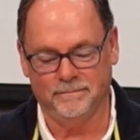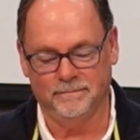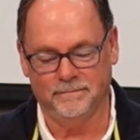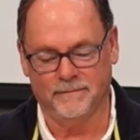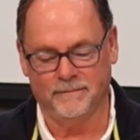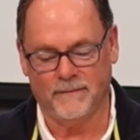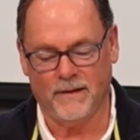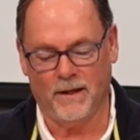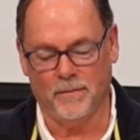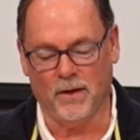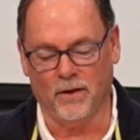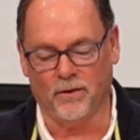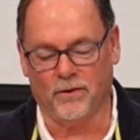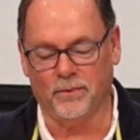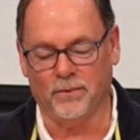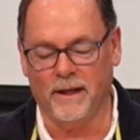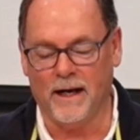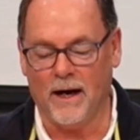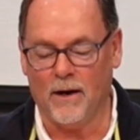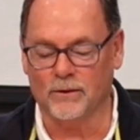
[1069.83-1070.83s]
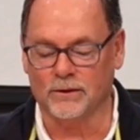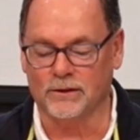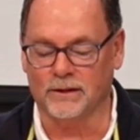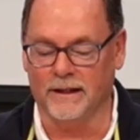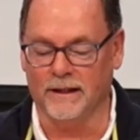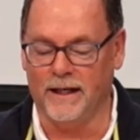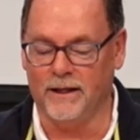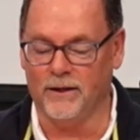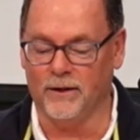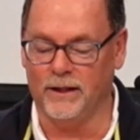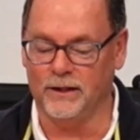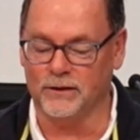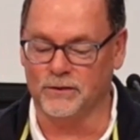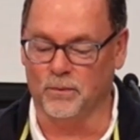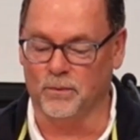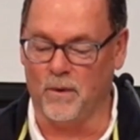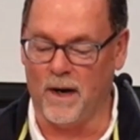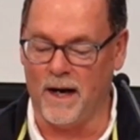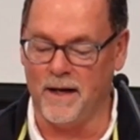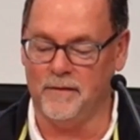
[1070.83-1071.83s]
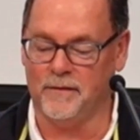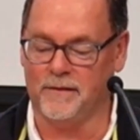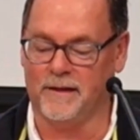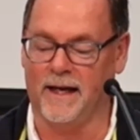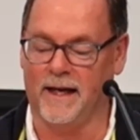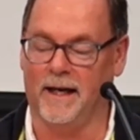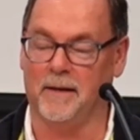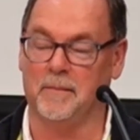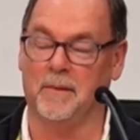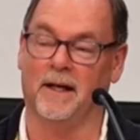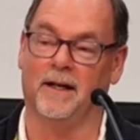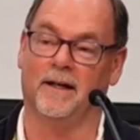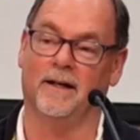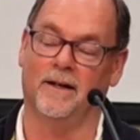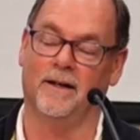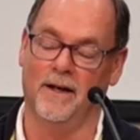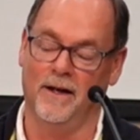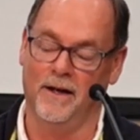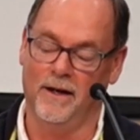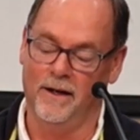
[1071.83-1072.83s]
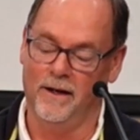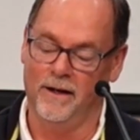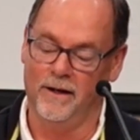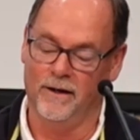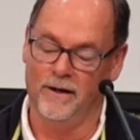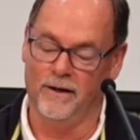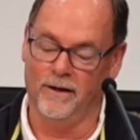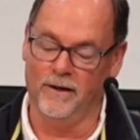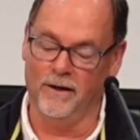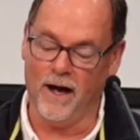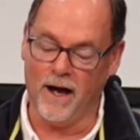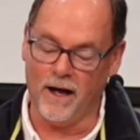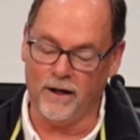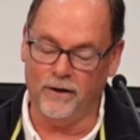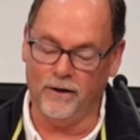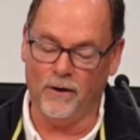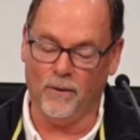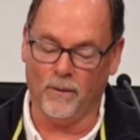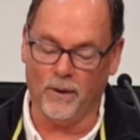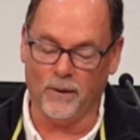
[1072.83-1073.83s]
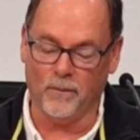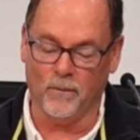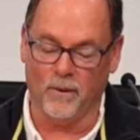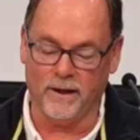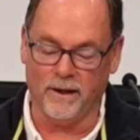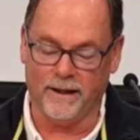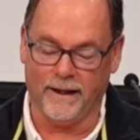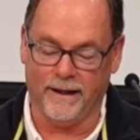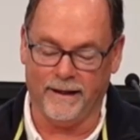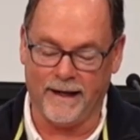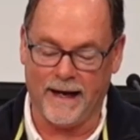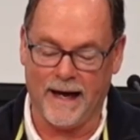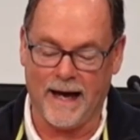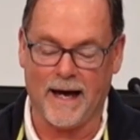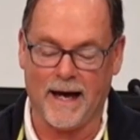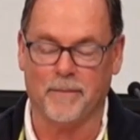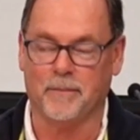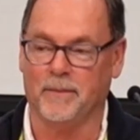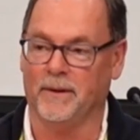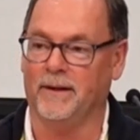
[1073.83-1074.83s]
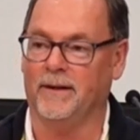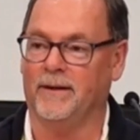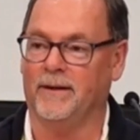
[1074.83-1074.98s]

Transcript: about three hours later, his wife came in, not knowing what had happened.